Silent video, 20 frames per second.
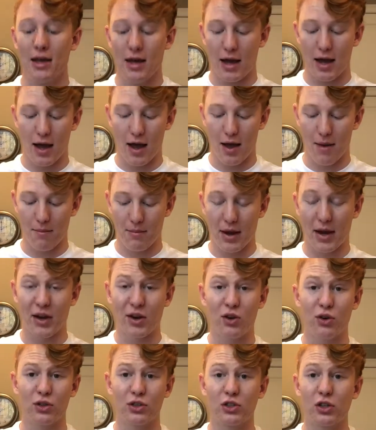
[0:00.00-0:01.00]
and
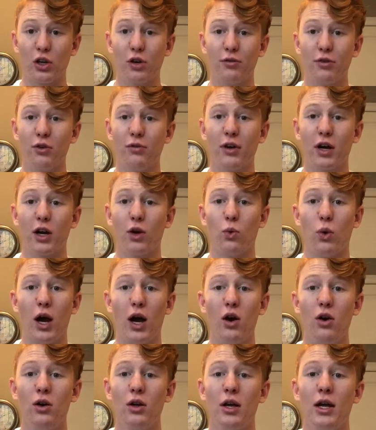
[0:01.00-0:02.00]
it'll serve you very
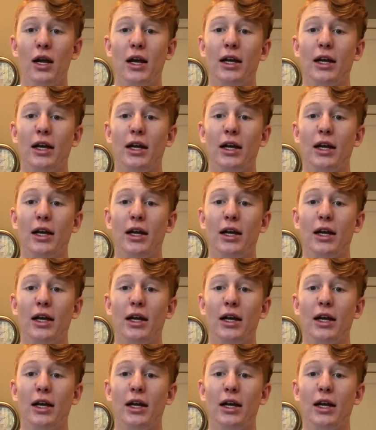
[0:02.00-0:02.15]
well.